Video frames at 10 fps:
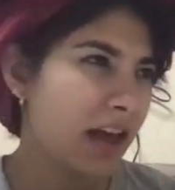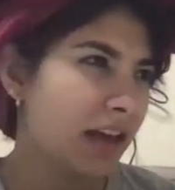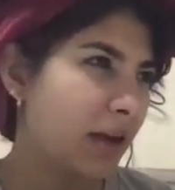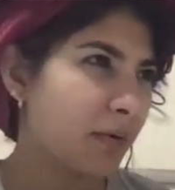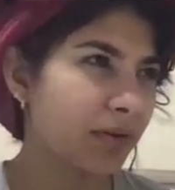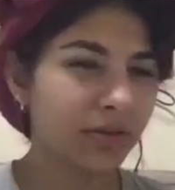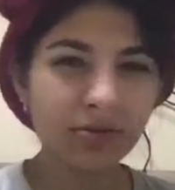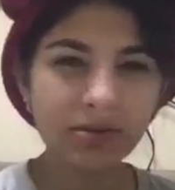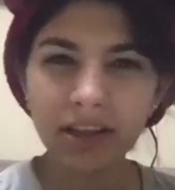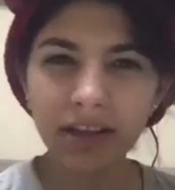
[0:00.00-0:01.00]
They were
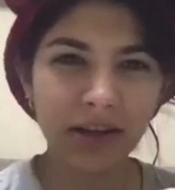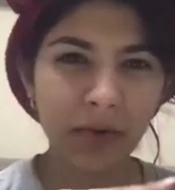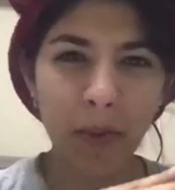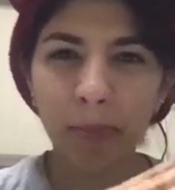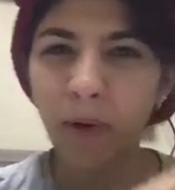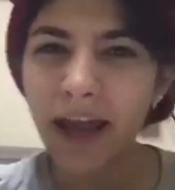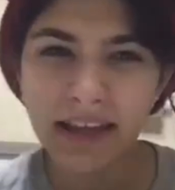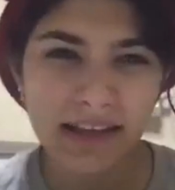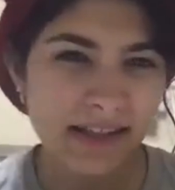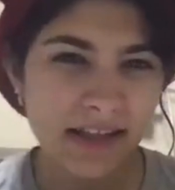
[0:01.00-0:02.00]

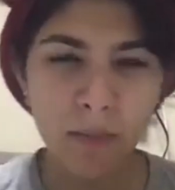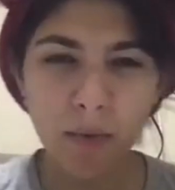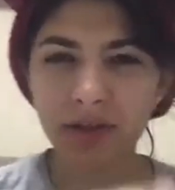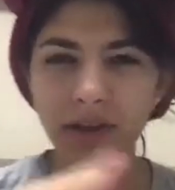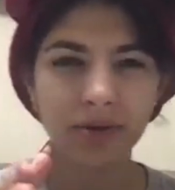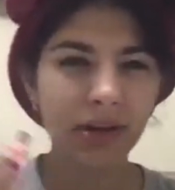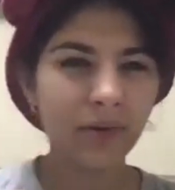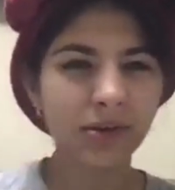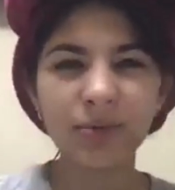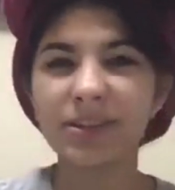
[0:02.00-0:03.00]
pranking someone. They were
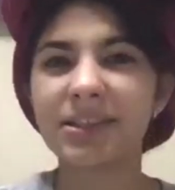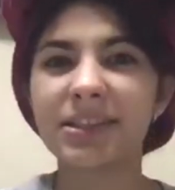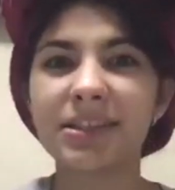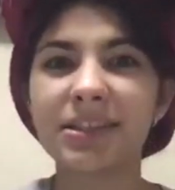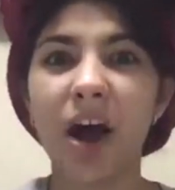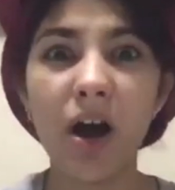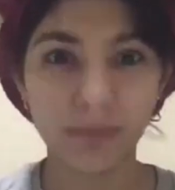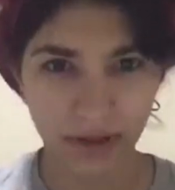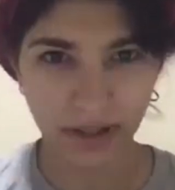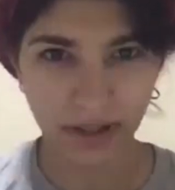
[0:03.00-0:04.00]
doing
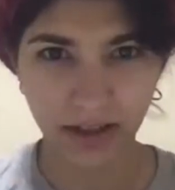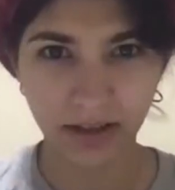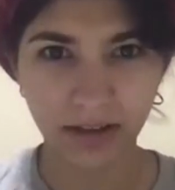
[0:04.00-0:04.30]
something.